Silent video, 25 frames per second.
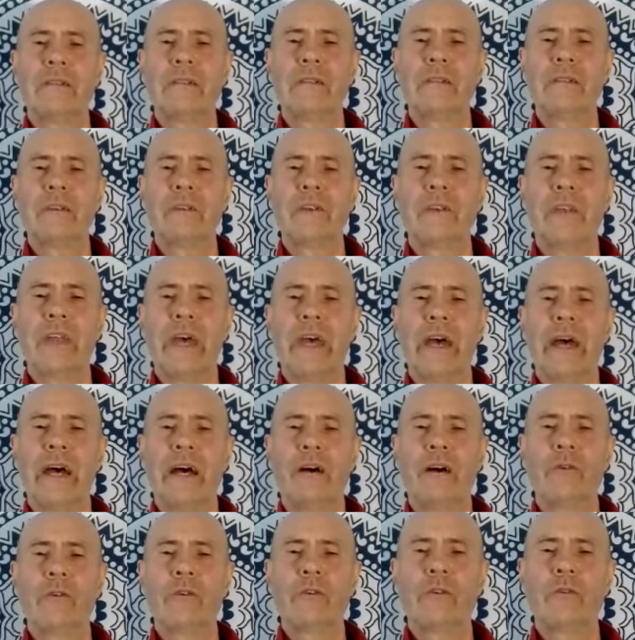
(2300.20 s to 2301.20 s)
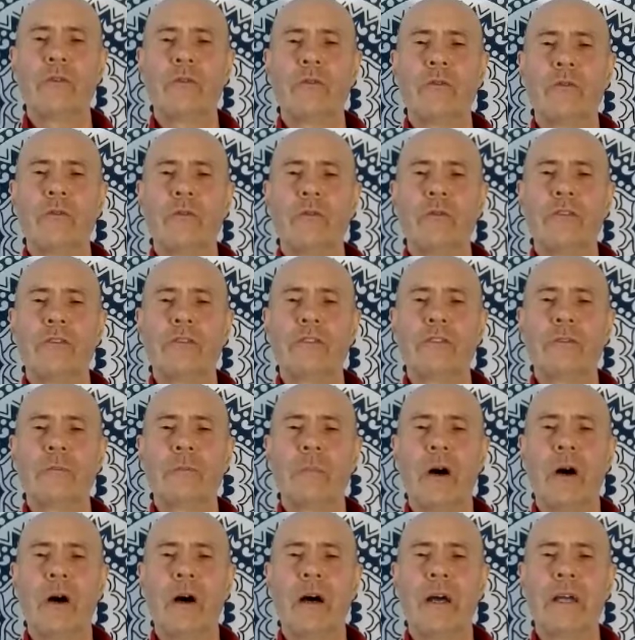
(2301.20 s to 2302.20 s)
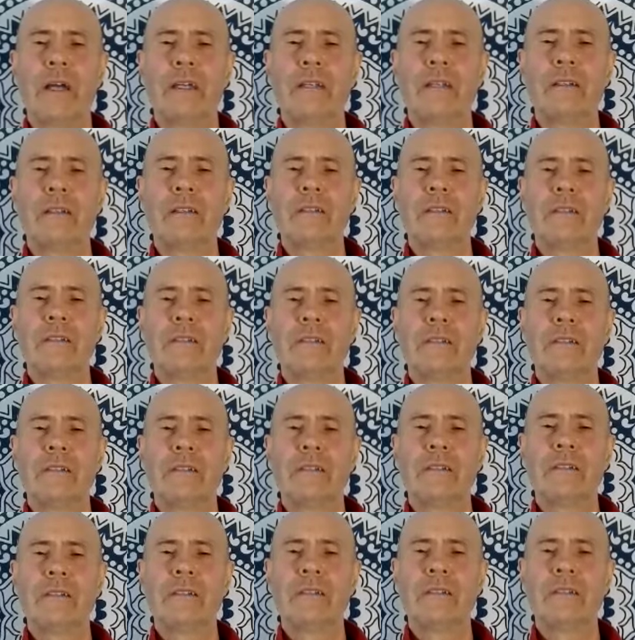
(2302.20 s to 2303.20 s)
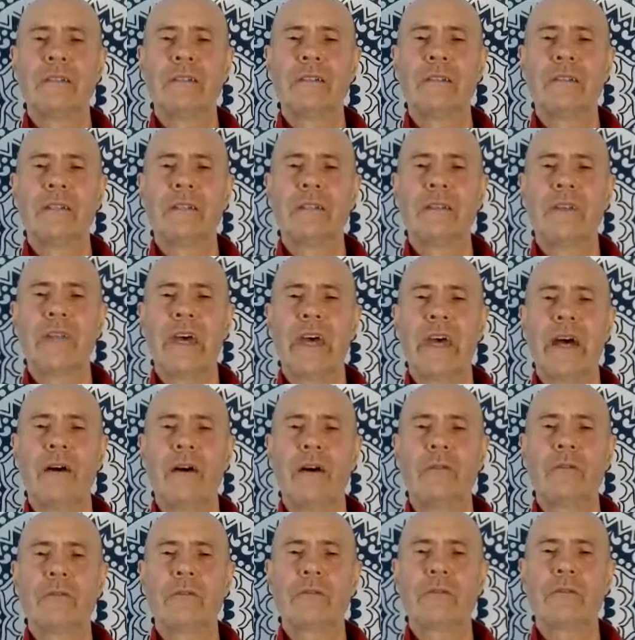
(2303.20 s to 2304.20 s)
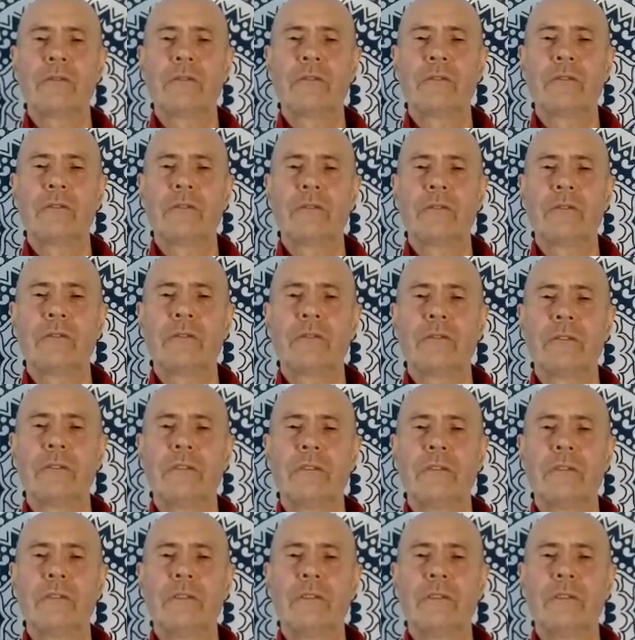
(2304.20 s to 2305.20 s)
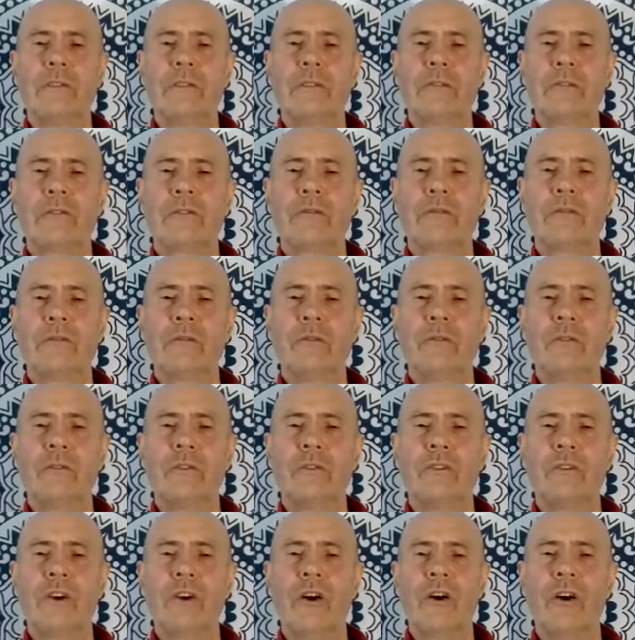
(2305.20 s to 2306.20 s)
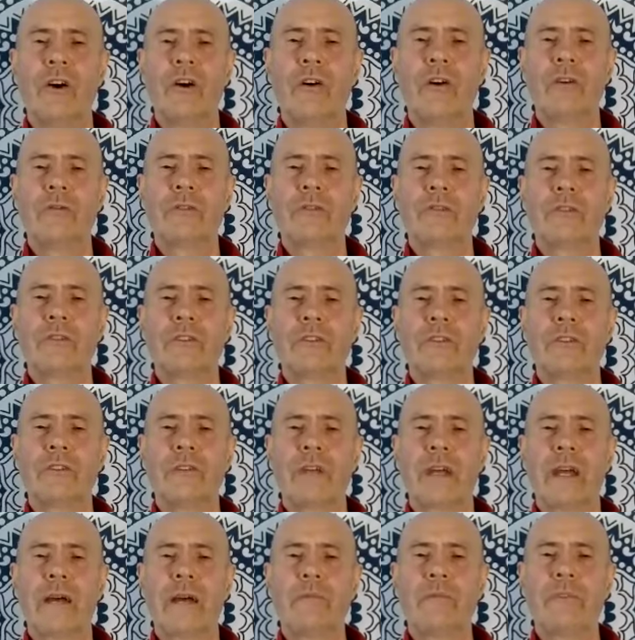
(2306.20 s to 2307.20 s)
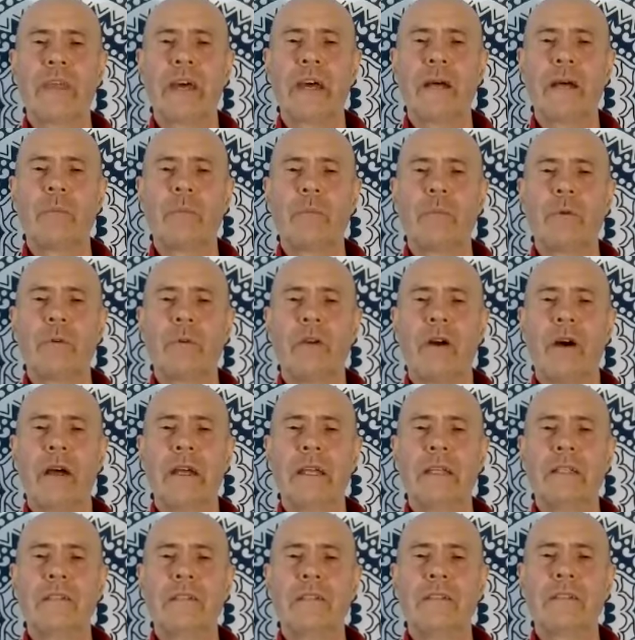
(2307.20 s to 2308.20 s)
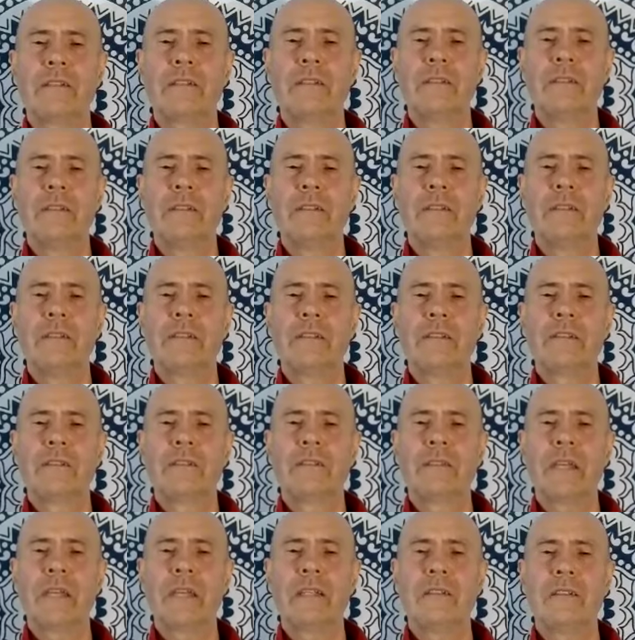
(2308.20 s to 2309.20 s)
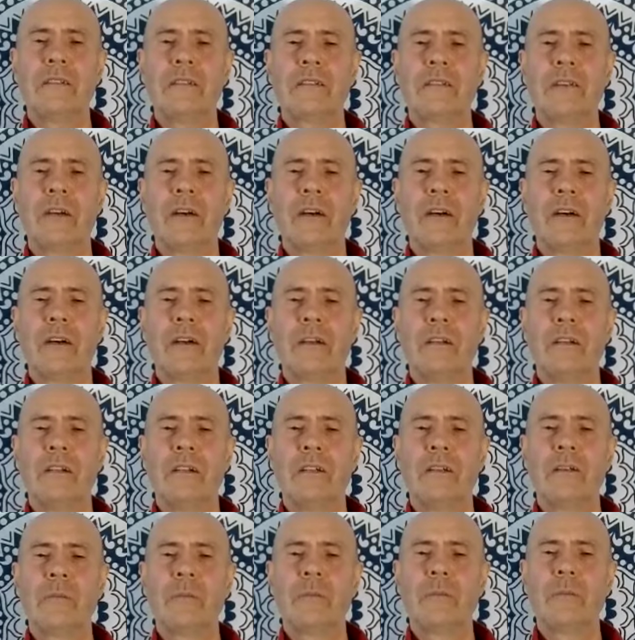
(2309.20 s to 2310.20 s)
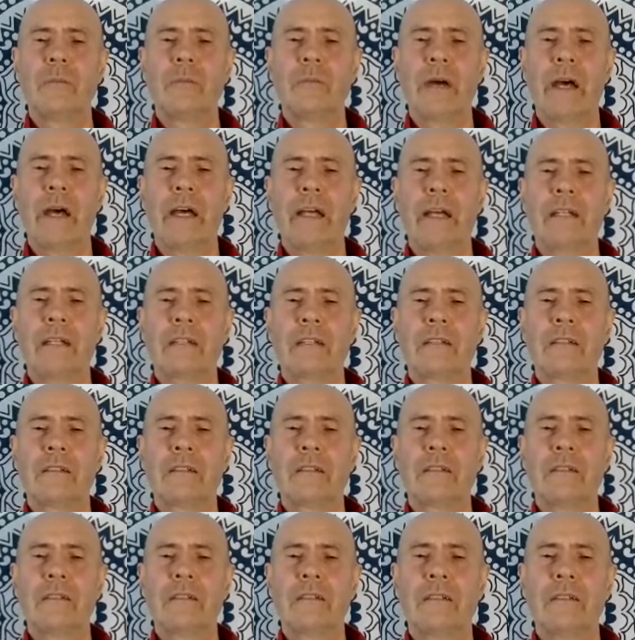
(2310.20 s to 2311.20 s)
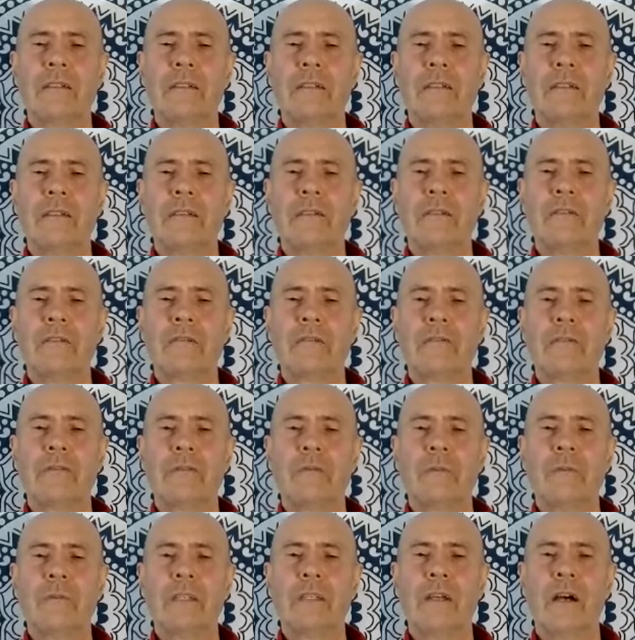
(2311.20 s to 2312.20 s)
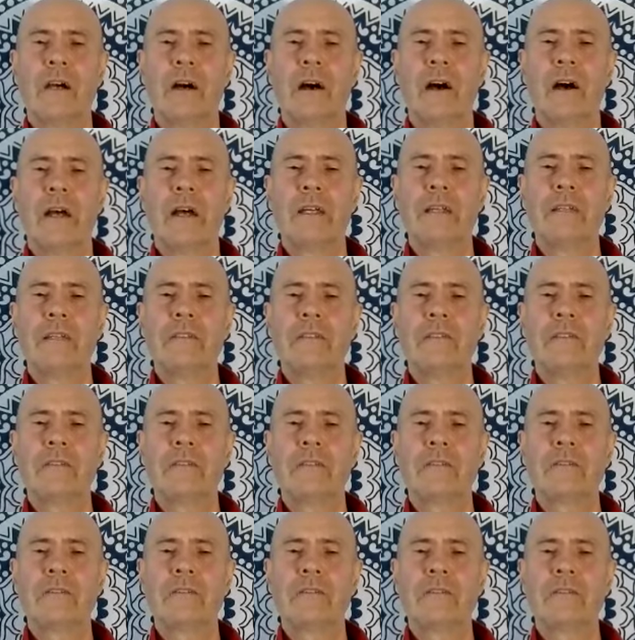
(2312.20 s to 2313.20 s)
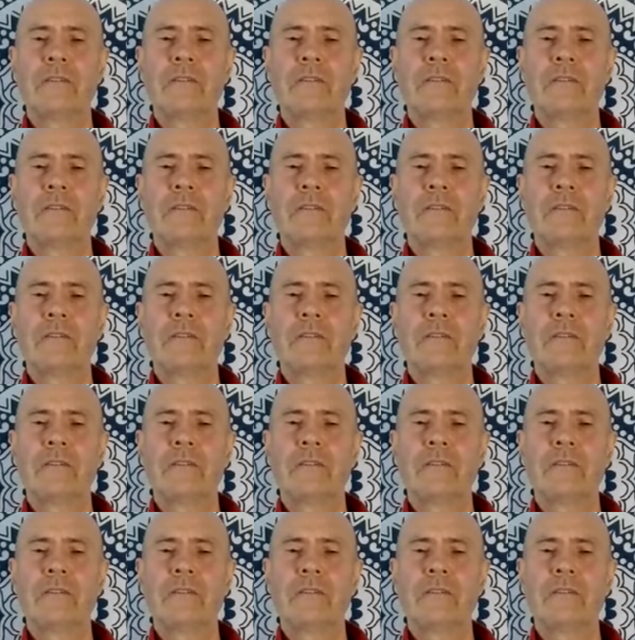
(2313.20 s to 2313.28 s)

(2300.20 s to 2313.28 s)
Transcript: and down through the spine and out through the nerves. So you have that bright center back from the eyes.